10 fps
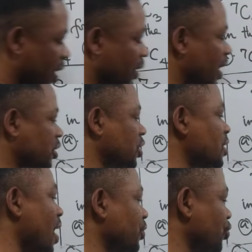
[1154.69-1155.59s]
Now let's
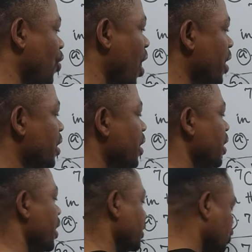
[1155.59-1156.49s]
now try
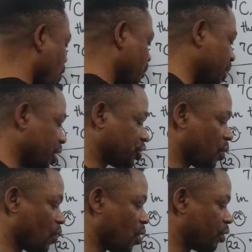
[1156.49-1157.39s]
8
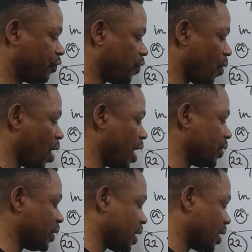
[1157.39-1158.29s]
combination what? 4. Are
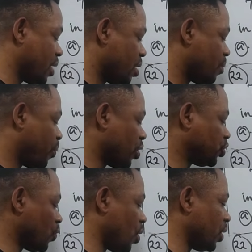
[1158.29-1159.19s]
you there?
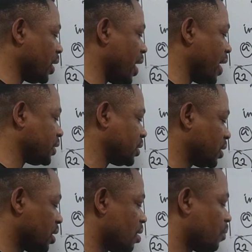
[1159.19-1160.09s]
Punch what? 8.
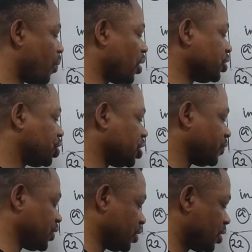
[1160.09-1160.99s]
Punch
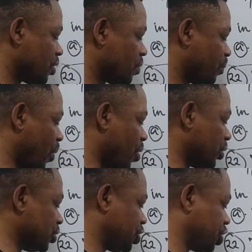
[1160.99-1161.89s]
shift.
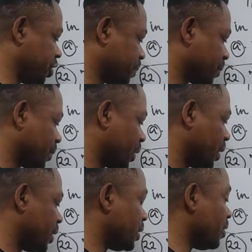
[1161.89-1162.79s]
Punch
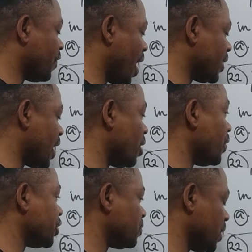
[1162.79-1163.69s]
divide. Are you
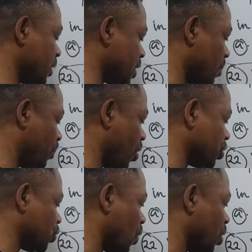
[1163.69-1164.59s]
with me? Then
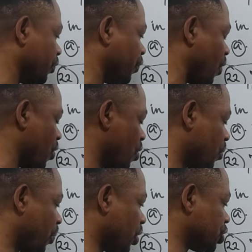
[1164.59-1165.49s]
punch what? 4.
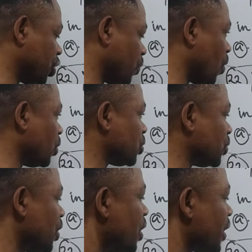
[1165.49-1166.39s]
Punch equal
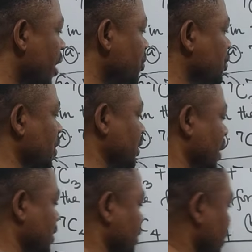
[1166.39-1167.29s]
to. Can you see it
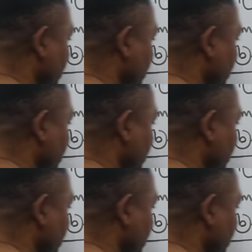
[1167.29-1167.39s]
has still